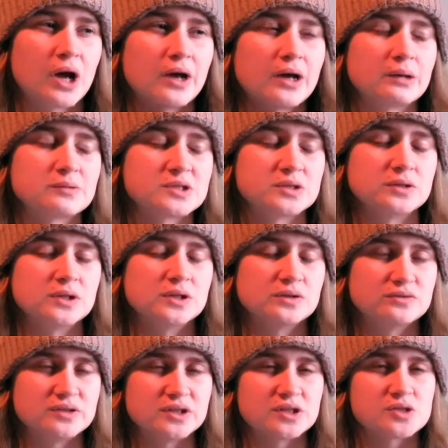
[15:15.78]
I absolutely
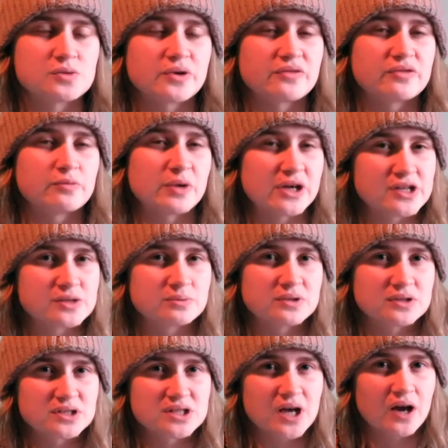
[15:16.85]
loved it. It's one of the best
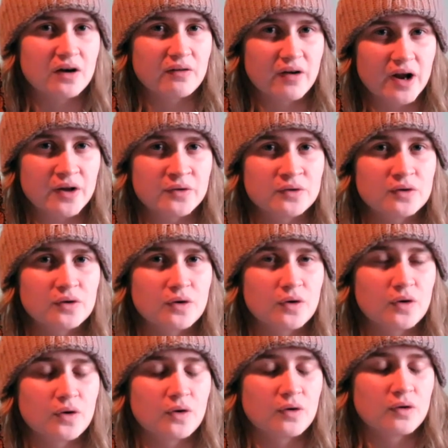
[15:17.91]
books that I read
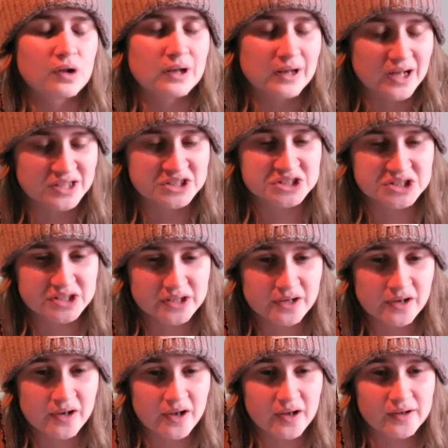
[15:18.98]
last
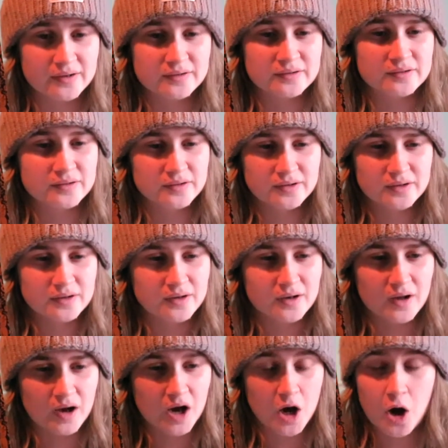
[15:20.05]
year, and
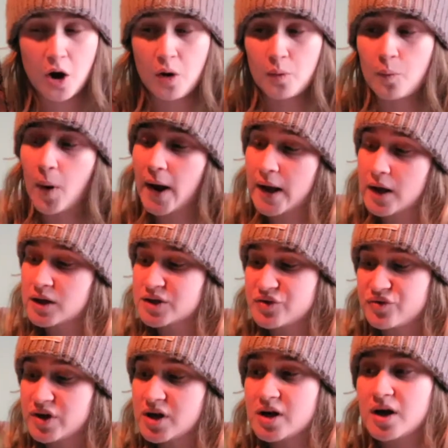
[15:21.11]
I can't wait to
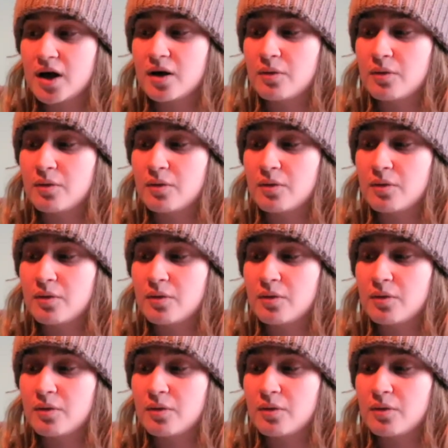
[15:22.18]
read